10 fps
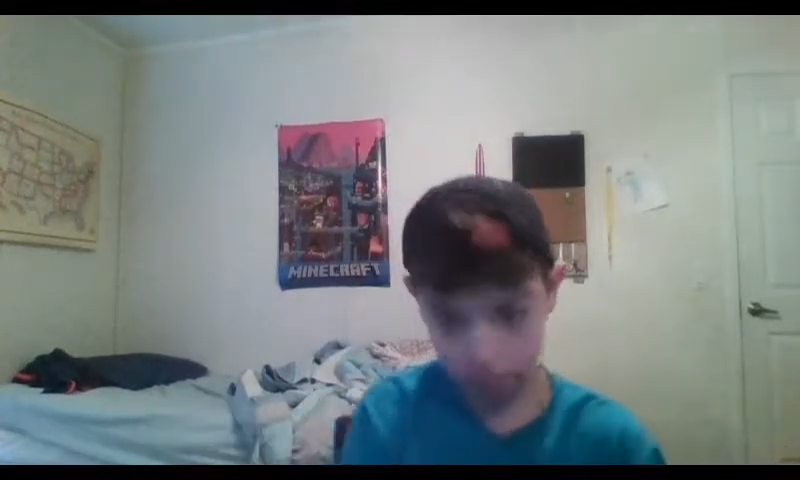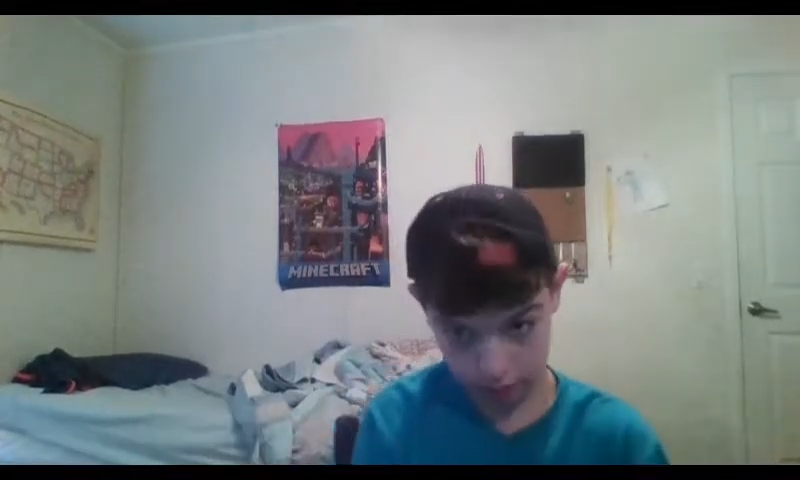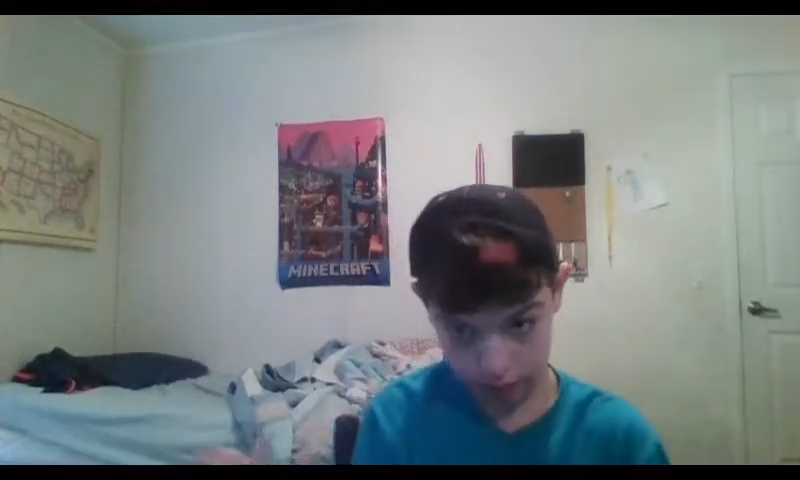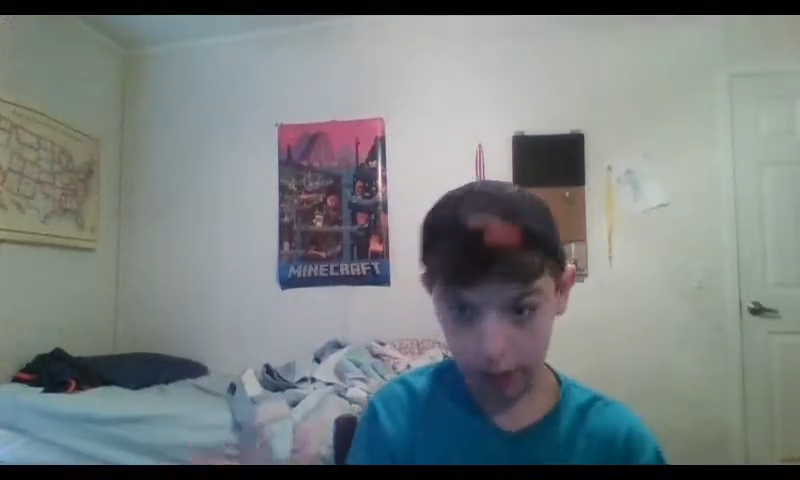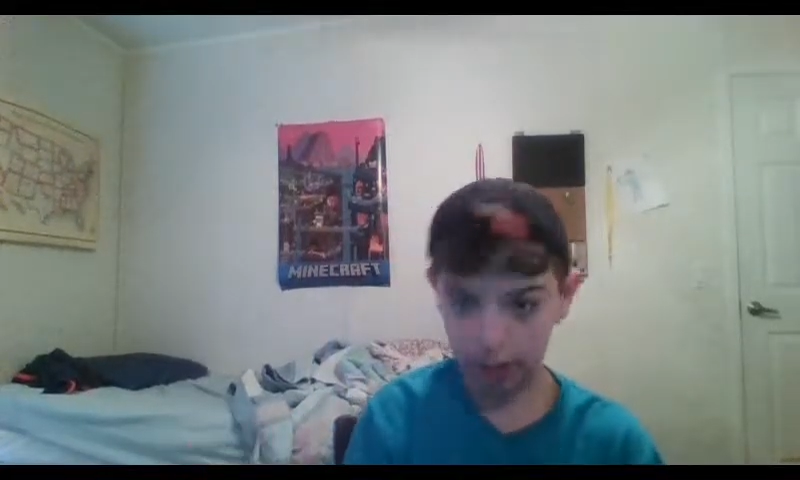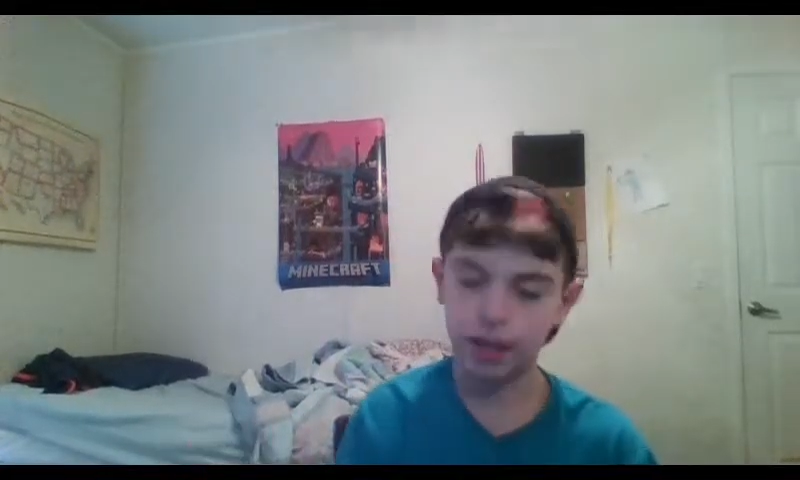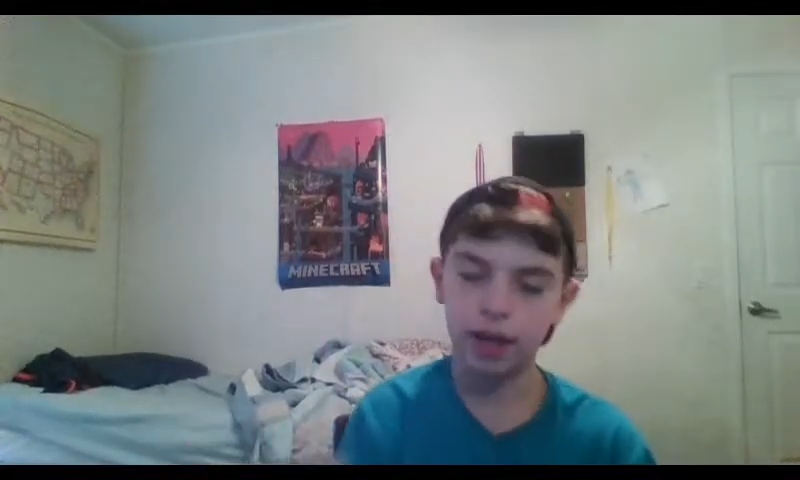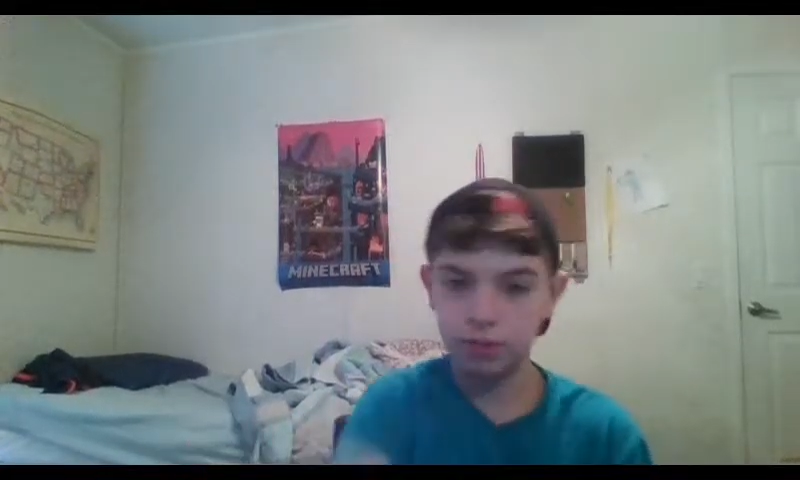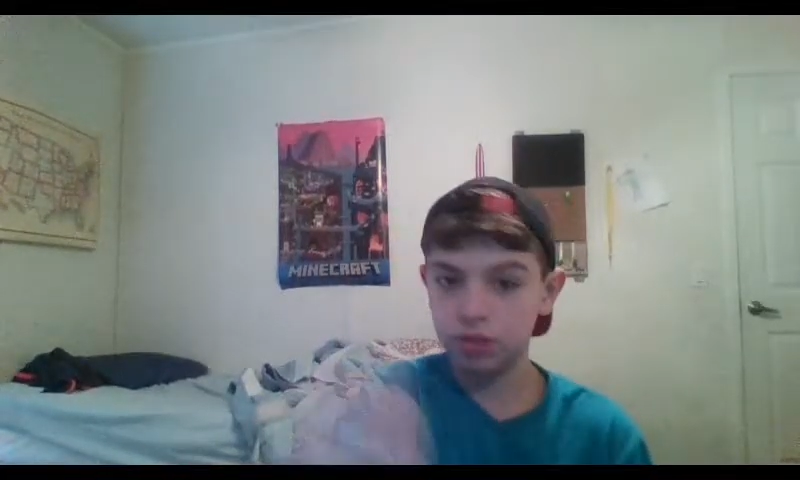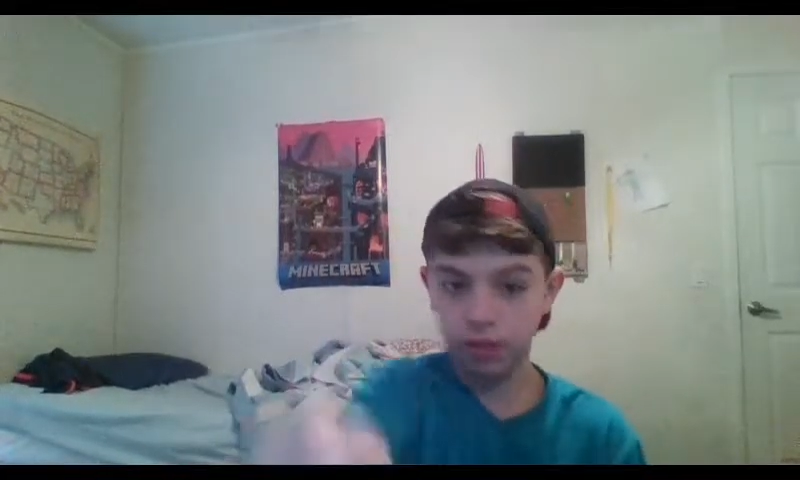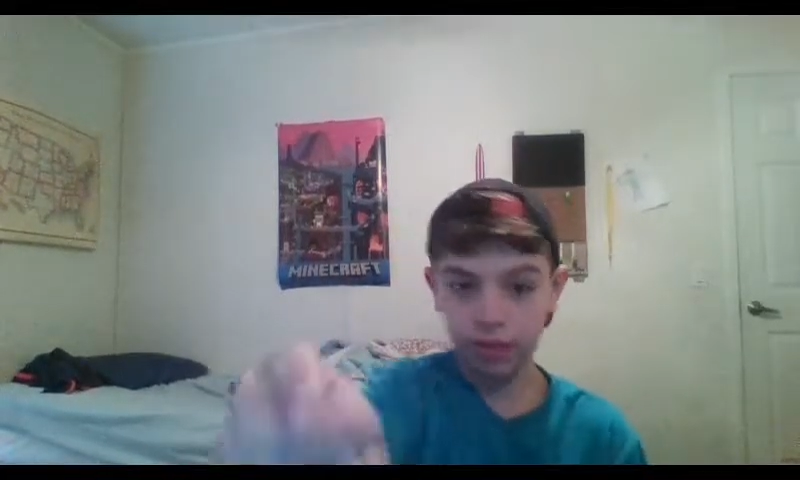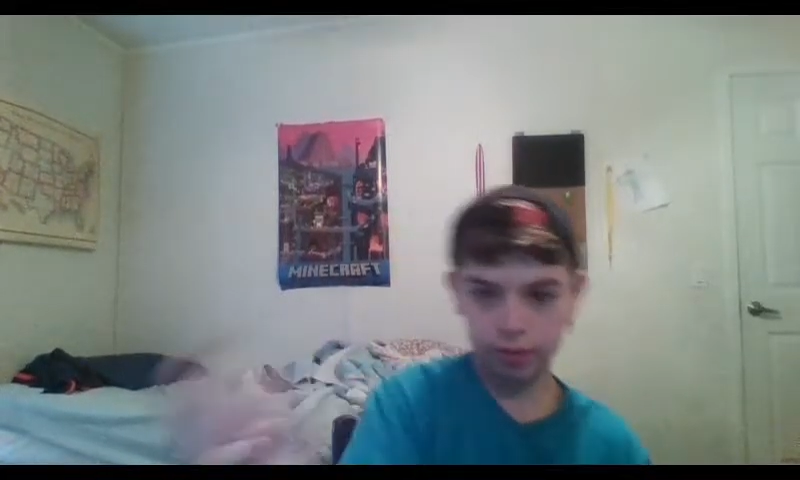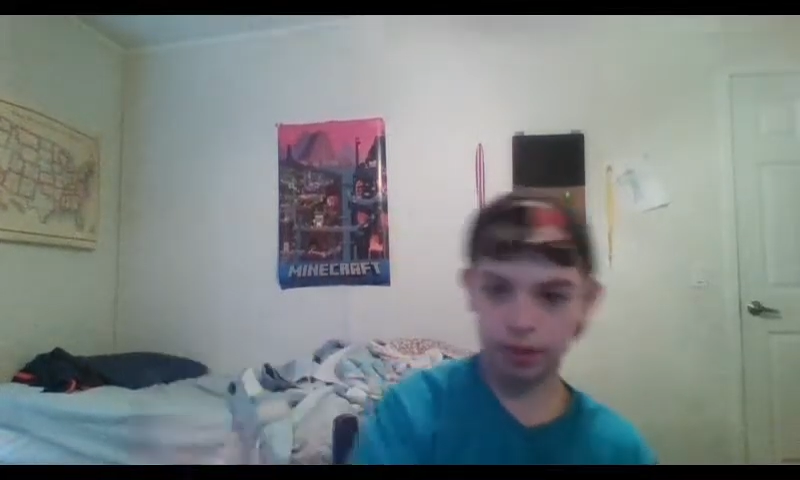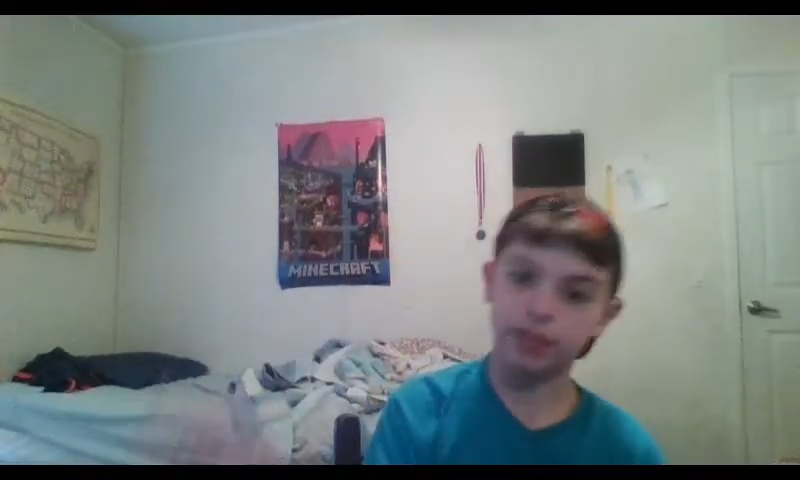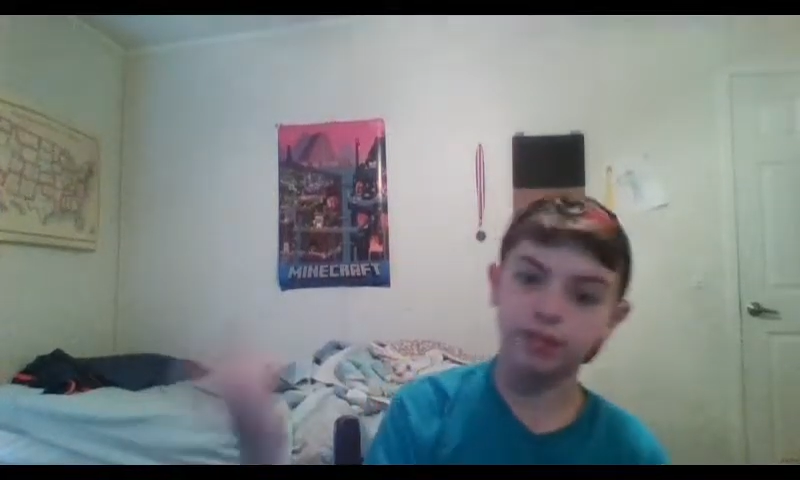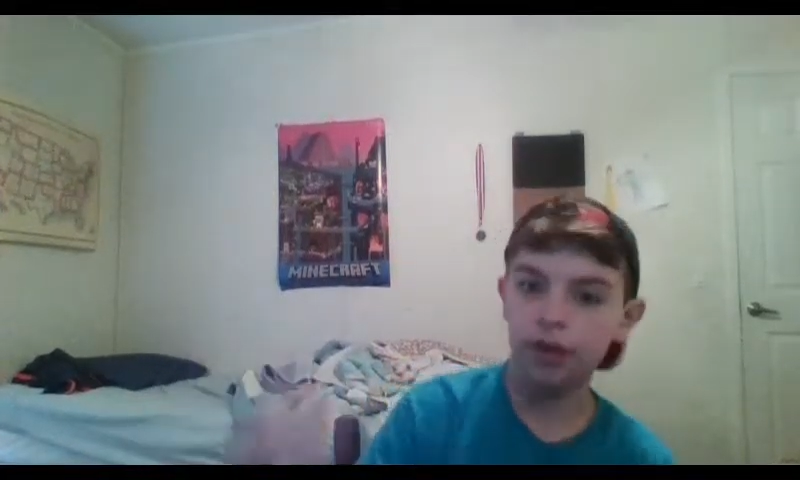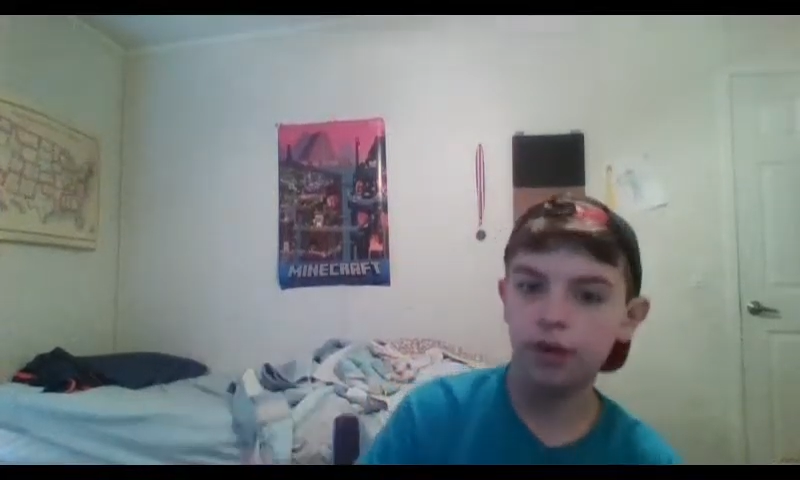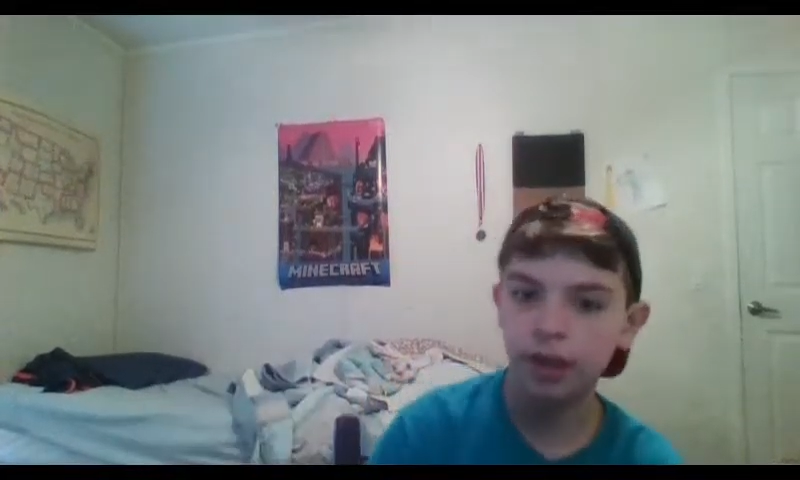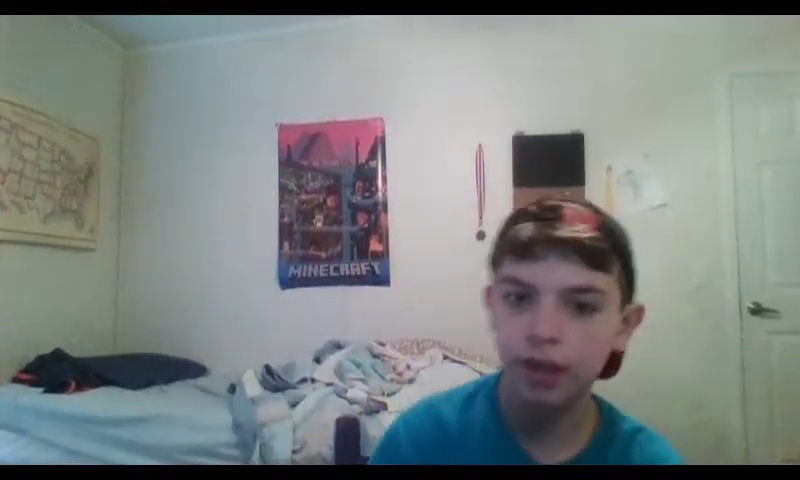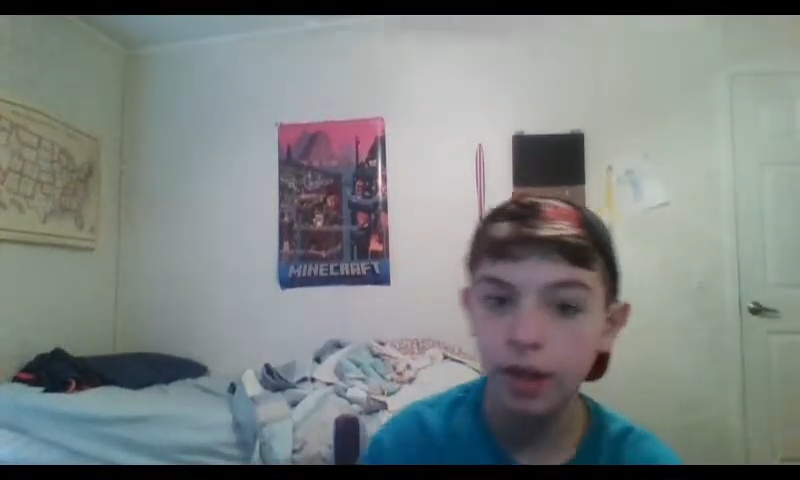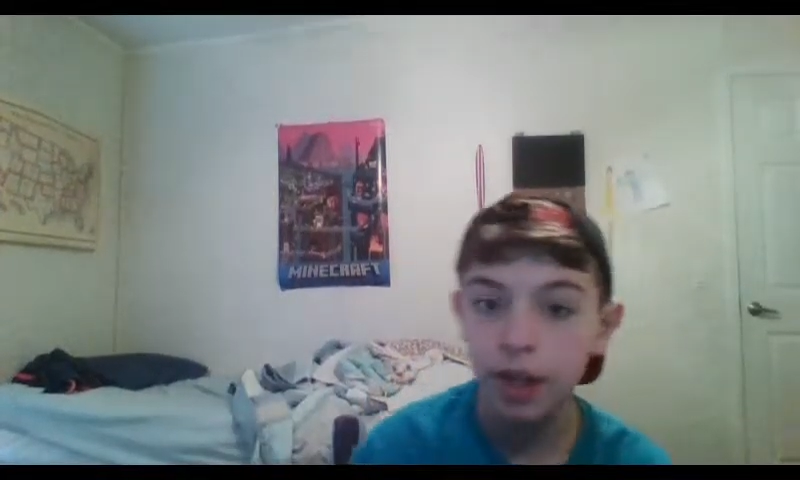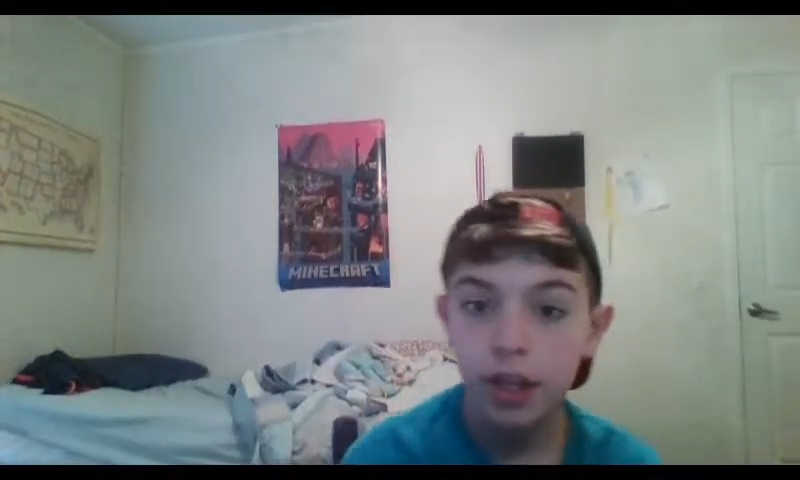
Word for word: Okay, I'm just reading what's on here.